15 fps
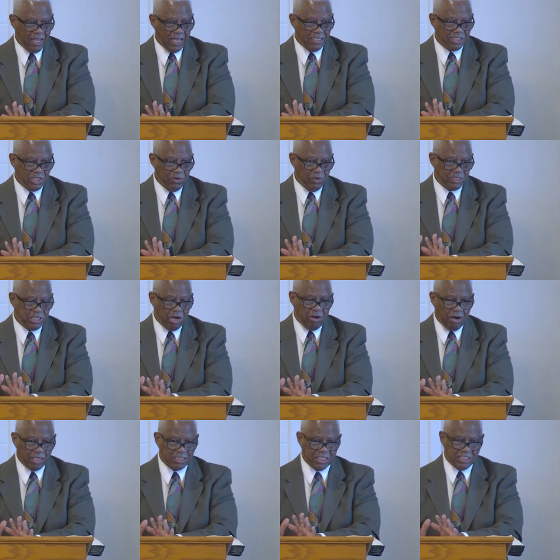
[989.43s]
And so it's
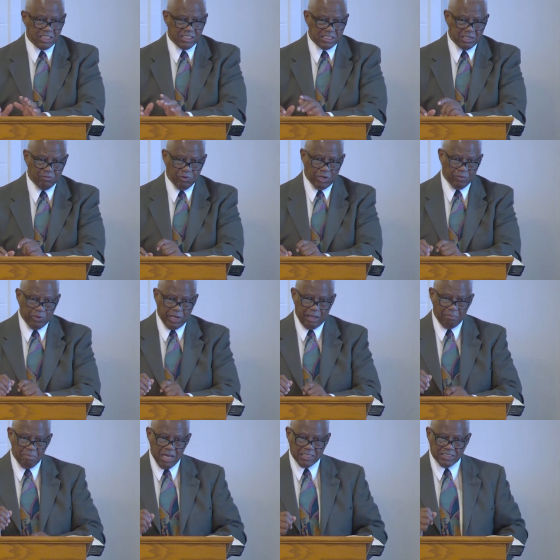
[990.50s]
hard to see someone when they
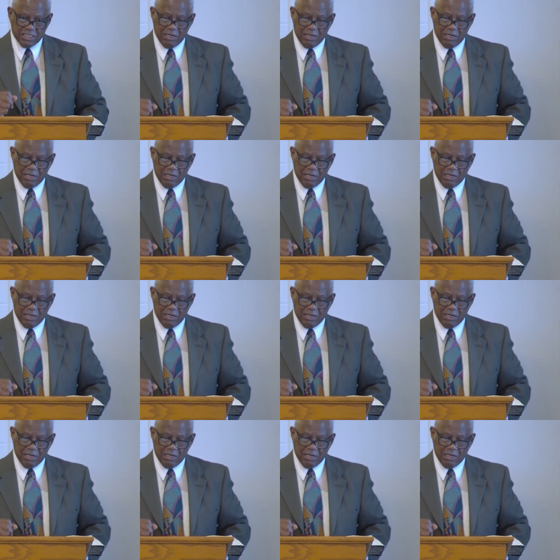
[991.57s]
messed